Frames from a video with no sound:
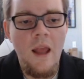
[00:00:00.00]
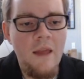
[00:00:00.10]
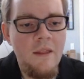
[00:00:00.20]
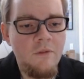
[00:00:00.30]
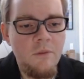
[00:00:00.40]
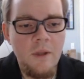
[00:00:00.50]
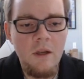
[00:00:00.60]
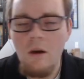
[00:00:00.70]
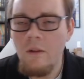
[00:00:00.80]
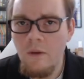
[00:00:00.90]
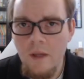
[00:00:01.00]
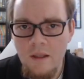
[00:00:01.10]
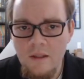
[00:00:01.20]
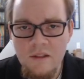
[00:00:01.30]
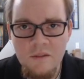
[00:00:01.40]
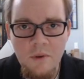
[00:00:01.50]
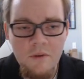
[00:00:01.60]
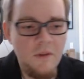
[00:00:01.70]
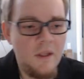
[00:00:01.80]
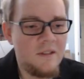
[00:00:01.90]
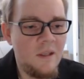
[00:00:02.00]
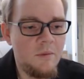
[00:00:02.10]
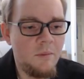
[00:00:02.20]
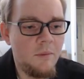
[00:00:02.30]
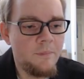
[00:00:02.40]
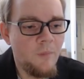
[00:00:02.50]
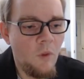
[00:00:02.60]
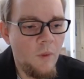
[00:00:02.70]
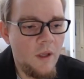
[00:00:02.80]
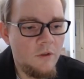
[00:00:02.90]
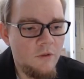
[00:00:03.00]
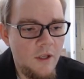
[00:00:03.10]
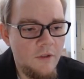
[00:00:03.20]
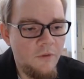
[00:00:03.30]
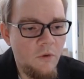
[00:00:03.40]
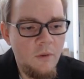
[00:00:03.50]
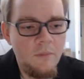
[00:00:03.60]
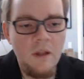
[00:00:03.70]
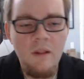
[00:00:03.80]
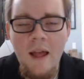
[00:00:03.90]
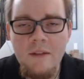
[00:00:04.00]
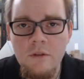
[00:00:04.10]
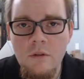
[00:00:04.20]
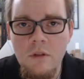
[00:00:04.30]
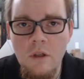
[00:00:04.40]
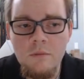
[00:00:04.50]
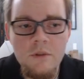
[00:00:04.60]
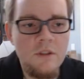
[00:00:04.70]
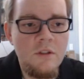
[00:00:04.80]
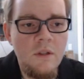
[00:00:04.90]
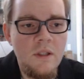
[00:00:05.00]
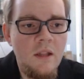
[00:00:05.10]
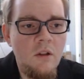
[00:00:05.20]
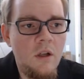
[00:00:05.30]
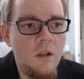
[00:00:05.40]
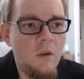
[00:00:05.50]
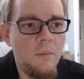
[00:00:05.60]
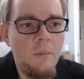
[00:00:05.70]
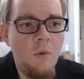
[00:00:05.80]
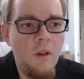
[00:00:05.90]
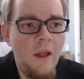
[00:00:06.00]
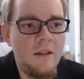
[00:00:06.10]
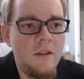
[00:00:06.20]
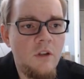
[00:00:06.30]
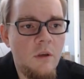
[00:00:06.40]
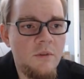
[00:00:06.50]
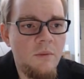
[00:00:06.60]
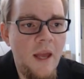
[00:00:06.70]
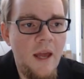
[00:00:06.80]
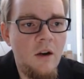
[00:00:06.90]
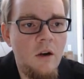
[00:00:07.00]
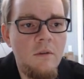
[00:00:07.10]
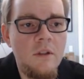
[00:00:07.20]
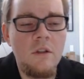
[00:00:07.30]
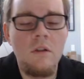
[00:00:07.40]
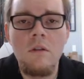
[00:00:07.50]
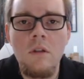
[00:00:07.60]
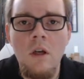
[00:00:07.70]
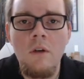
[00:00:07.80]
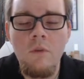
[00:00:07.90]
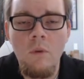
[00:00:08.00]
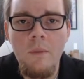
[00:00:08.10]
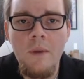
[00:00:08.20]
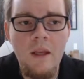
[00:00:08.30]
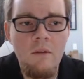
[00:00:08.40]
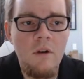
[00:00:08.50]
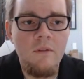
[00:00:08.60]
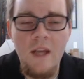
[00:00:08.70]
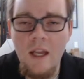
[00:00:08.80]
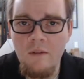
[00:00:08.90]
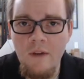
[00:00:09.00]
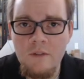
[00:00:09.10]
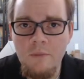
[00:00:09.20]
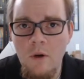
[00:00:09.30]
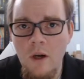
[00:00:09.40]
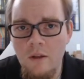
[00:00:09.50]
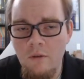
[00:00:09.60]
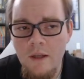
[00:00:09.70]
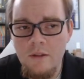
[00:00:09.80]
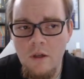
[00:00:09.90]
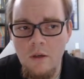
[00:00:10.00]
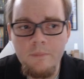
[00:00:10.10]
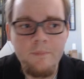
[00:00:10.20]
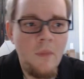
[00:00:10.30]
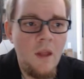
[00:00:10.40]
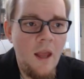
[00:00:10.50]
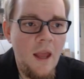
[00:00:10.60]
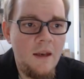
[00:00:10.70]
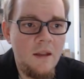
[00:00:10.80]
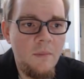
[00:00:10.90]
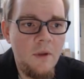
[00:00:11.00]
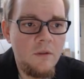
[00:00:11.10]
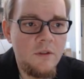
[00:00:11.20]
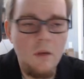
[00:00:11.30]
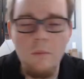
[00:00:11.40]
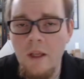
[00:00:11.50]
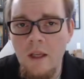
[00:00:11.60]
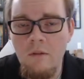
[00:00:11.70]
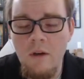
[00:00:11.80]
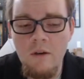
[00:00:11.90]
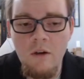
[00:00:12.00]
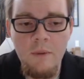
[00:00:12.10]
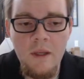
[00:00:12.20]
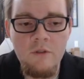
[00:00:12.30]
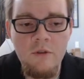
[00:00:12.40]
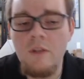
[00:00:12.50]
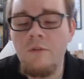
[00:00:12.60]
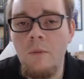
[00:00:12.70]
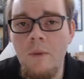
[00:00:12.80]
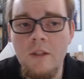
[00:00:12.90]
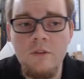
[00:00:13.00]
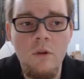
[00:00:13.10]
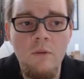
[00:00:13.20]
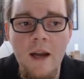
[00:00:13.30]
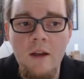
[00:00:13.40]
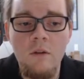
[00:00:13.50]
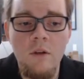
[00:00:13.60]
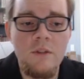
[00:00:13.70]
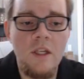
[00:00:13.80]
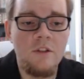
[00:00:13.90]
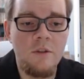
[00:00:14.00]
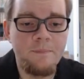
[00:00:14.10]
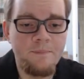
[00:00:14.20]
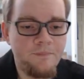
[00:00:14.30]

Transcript: And then from here, although again this is perfectly acceptable, we could transform the last two terms just so that they look a little bit more like the terms that we had in our original. For one, we can get rid of a negative exponent on the right term, and in the middle term we can get rid of, or we can transform it into a radical notation.